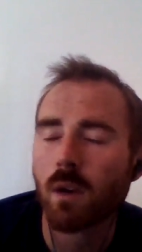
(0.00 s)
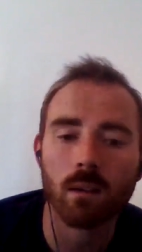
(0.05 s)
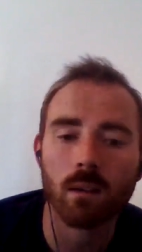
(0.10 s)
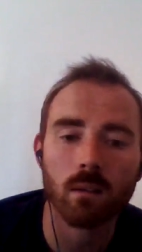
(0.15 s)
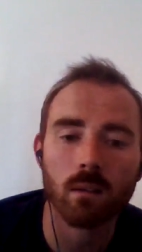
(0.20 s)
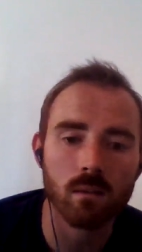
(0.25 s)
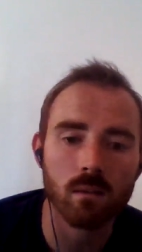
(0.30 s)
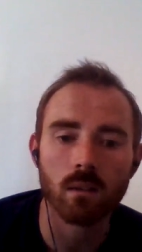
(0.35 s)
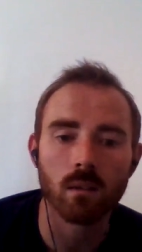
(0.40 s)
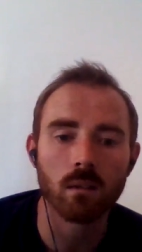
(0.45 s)

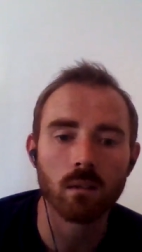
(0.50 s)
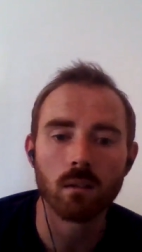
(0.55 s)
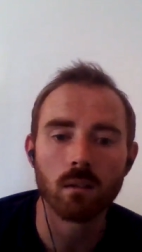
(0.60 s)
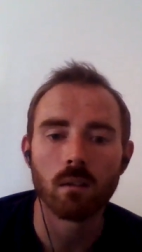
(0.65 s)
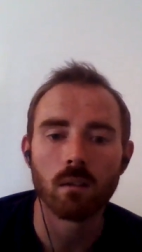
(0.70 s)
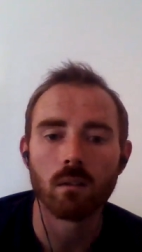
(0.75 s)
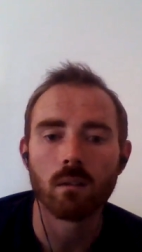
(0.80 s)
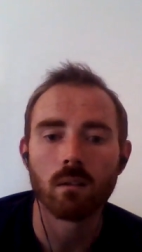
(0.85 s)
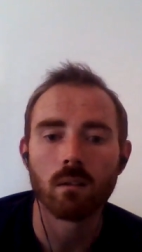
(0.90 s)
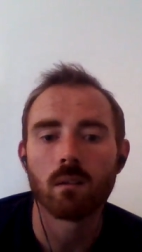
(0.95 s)
it,
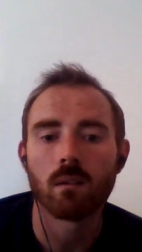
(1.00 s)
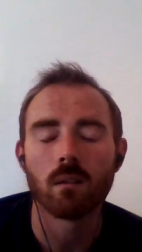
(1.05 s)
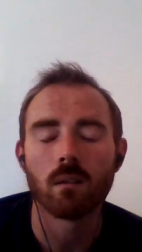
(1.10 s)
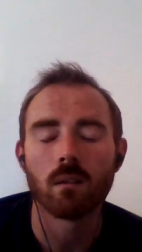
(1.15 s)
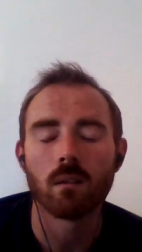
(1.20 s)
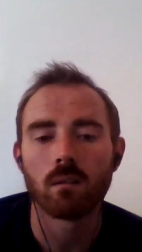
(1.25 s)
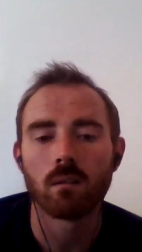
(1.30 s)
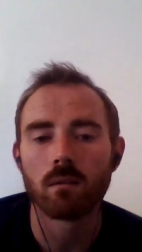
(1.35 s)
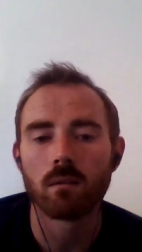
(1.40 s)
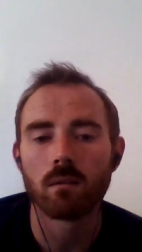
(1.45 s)

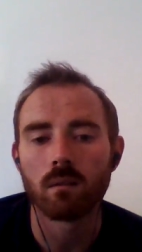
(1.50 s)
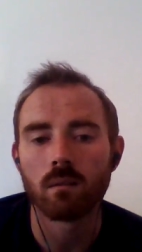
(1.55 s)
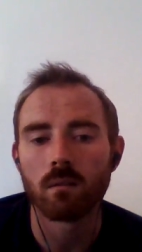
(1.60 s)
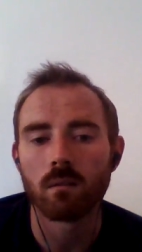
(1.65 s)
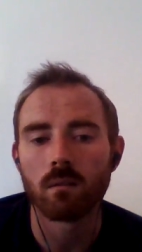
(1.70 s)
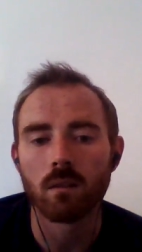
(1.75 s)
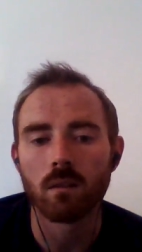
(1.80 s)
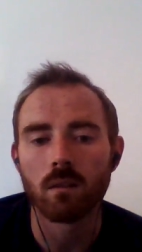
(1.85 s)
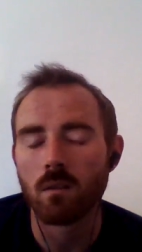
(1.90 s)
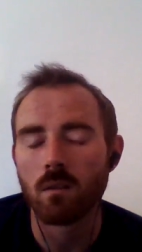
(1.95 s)

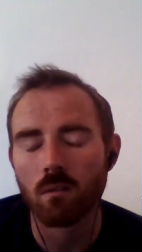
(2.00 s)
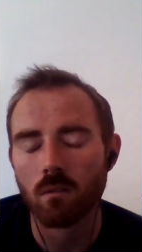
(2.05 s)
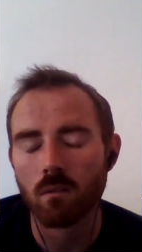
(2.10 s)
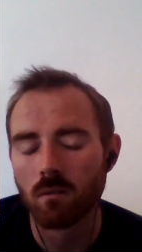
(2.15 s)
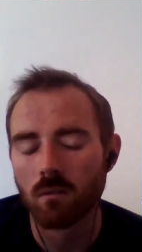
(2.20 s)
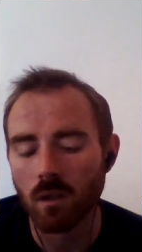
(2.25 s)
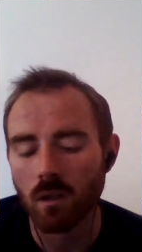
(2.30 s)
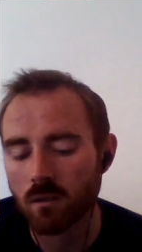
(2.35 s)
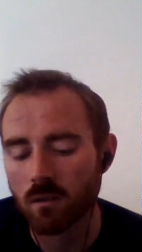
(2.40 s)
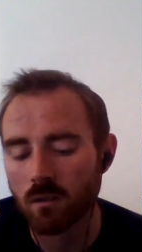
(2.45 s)
you,
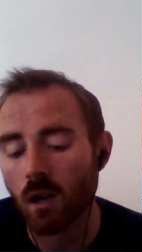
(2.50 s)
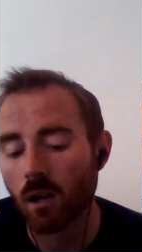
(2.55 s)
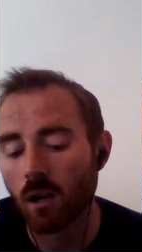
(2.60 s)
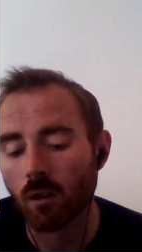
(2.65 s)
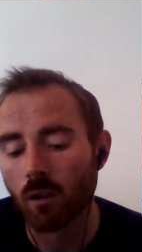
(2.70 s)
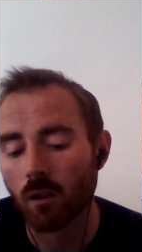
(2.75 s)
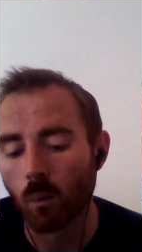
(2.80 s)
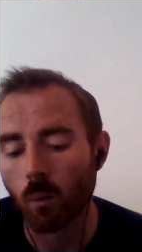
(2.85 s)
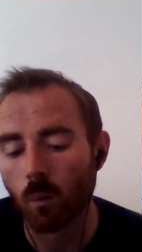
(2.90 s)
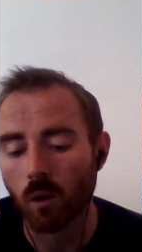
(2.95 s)
it's not going to work.